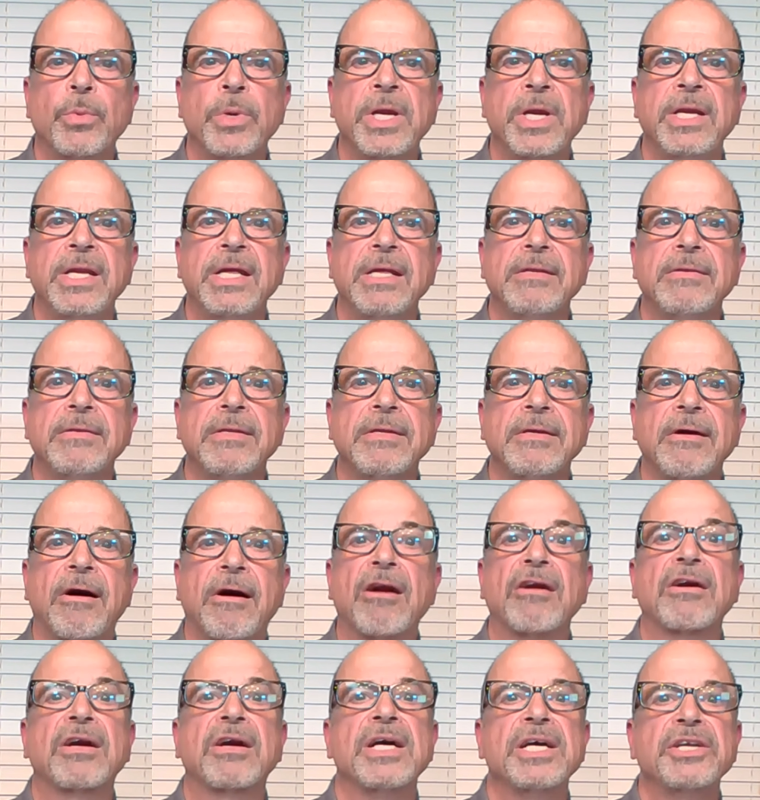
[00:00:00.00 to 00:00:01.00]
when
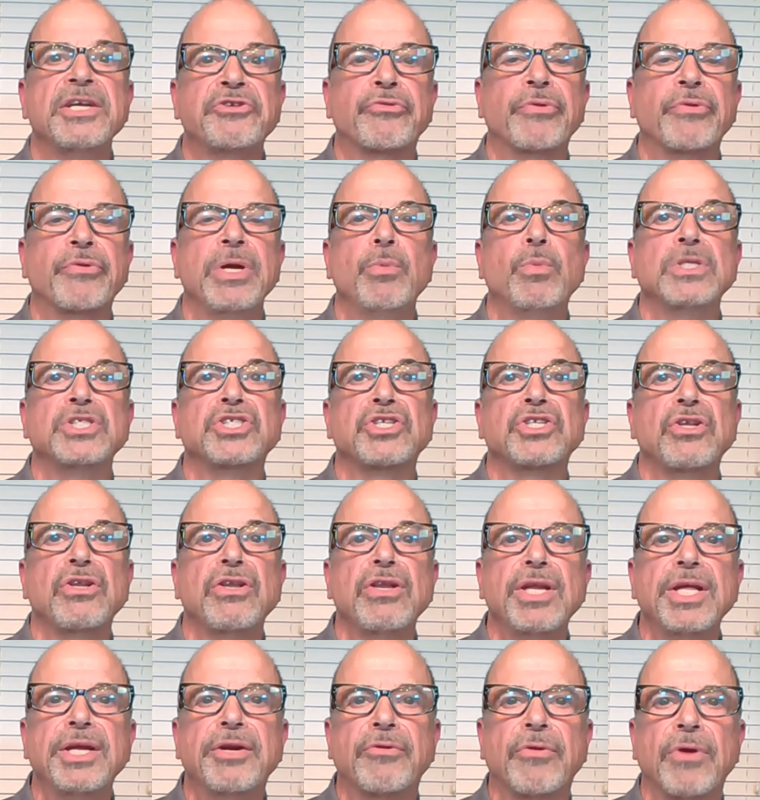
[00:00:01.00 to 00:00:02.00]
our country was
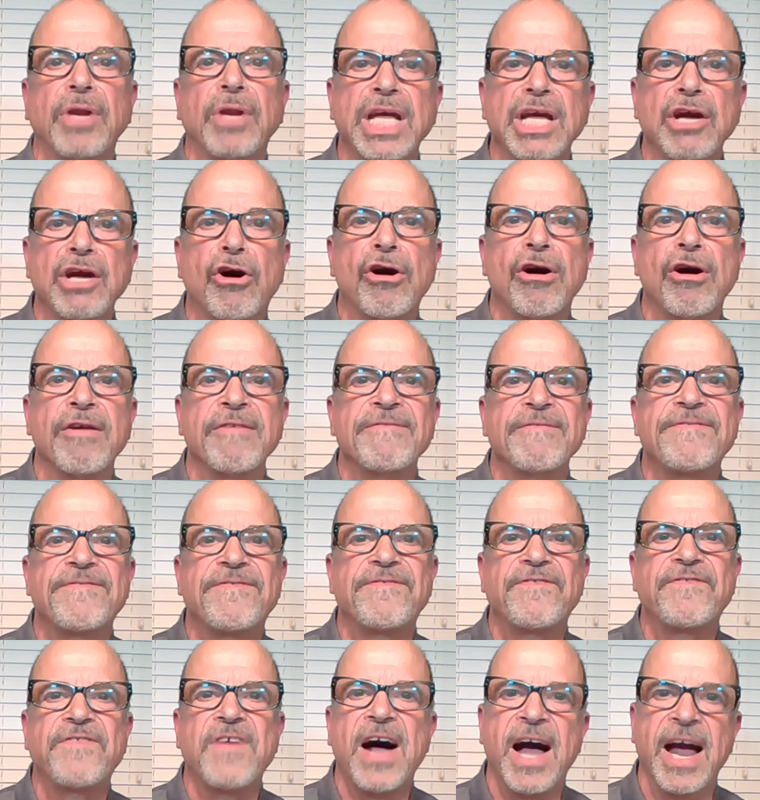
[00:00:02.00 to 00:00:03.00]
literally on
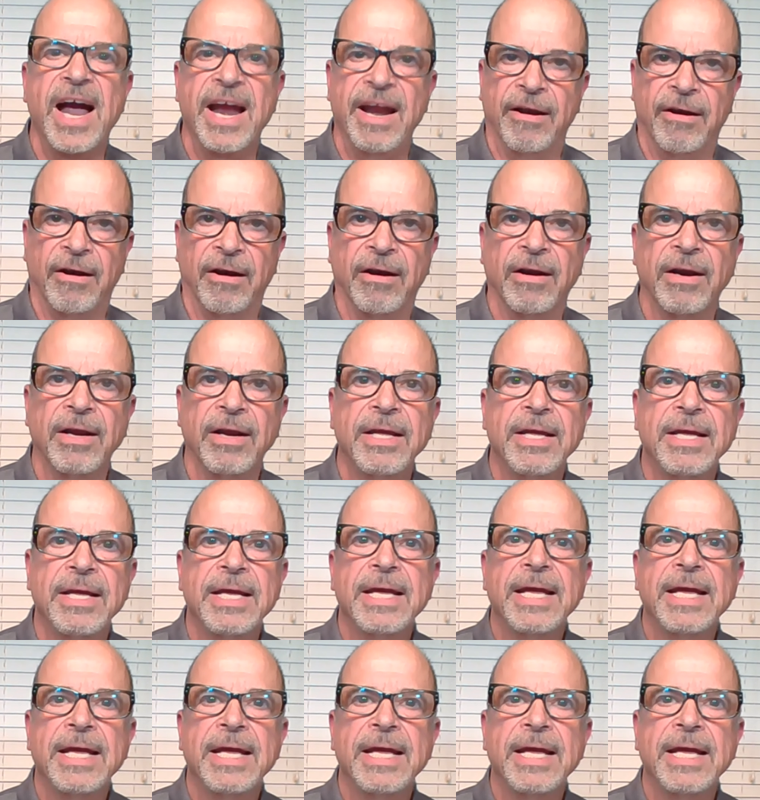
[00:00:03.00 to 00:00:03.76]
fire